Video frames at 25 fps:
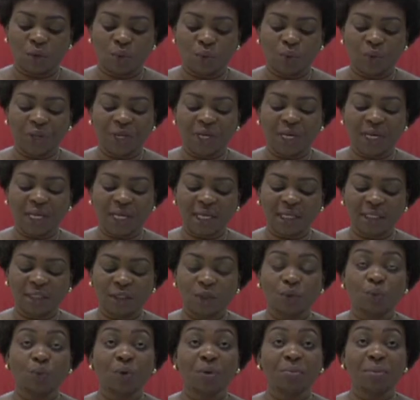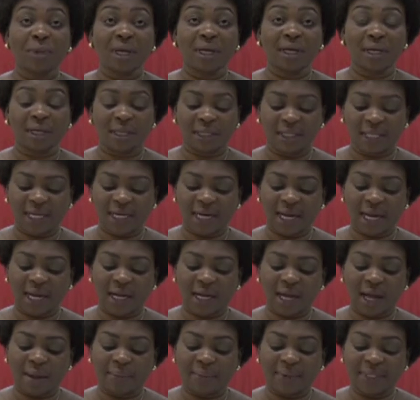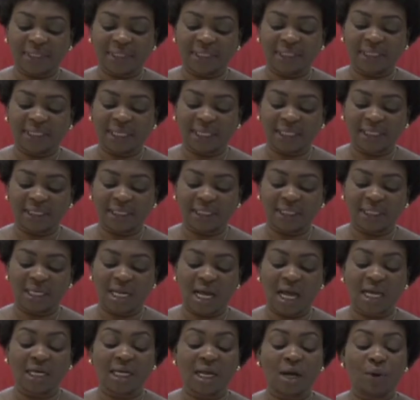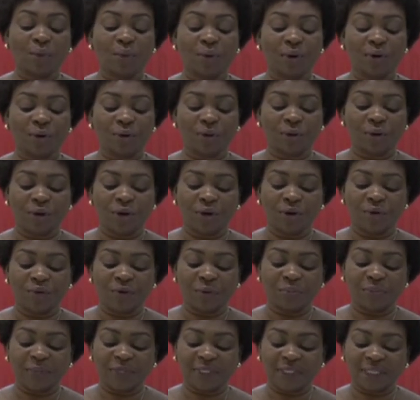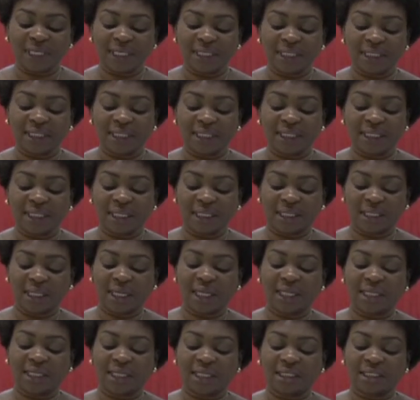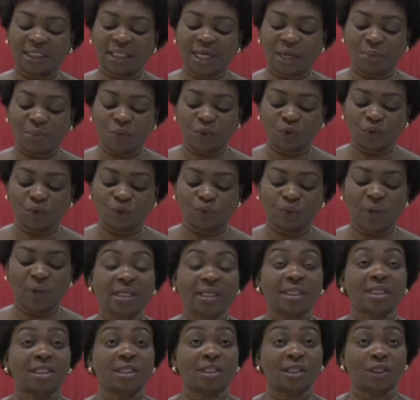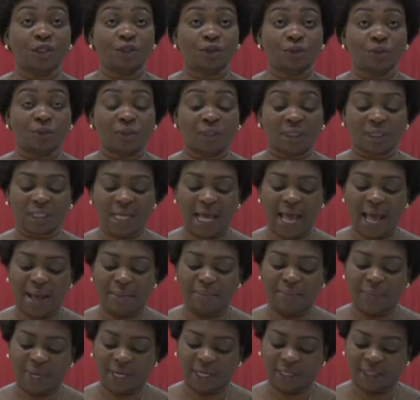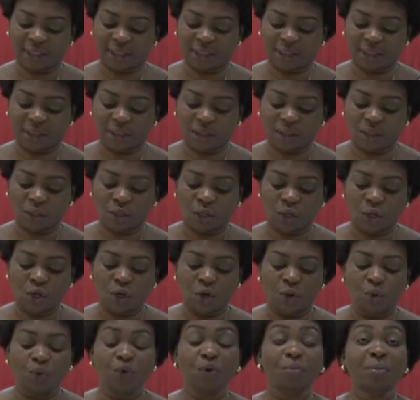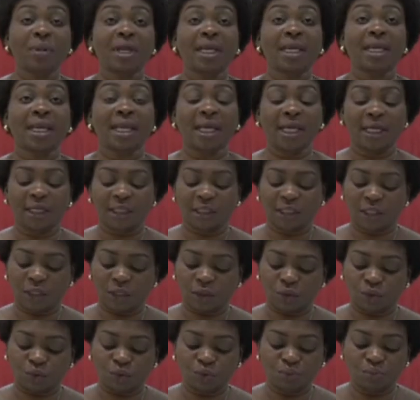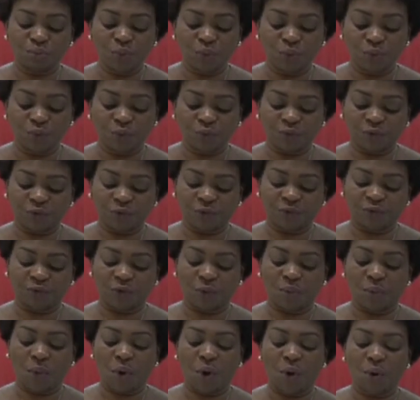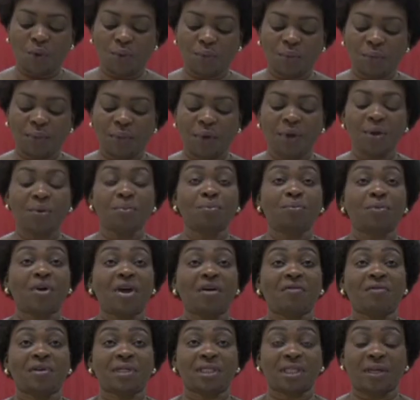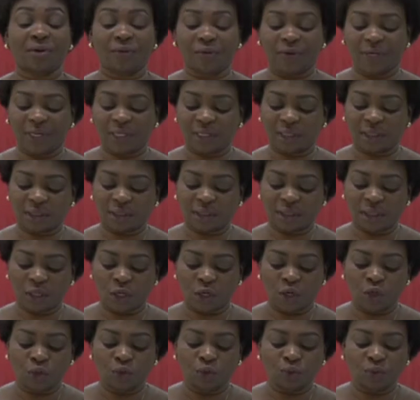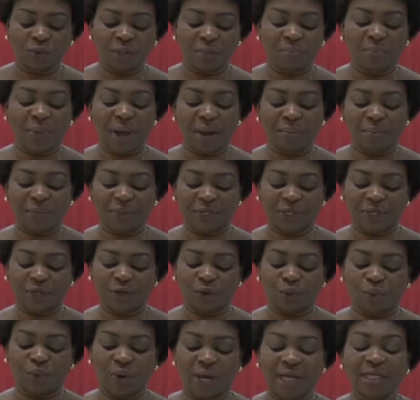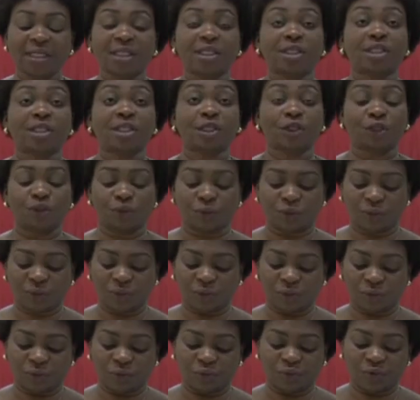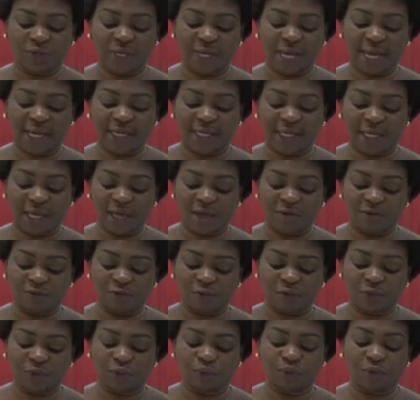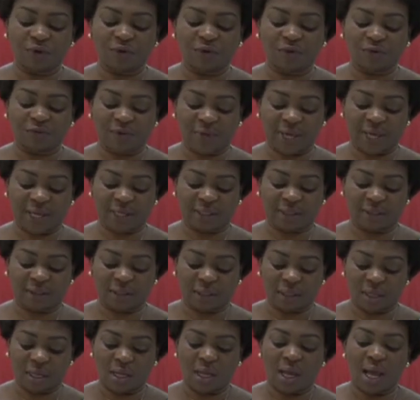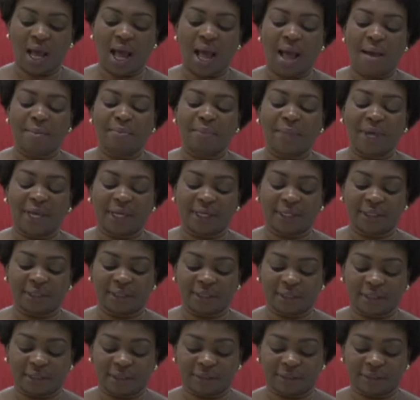We need women that are capacitated and are well represented in the tables decisions are made. Women need to move from home, private arenas, to the public where decisions regarding everyone's welfare are made.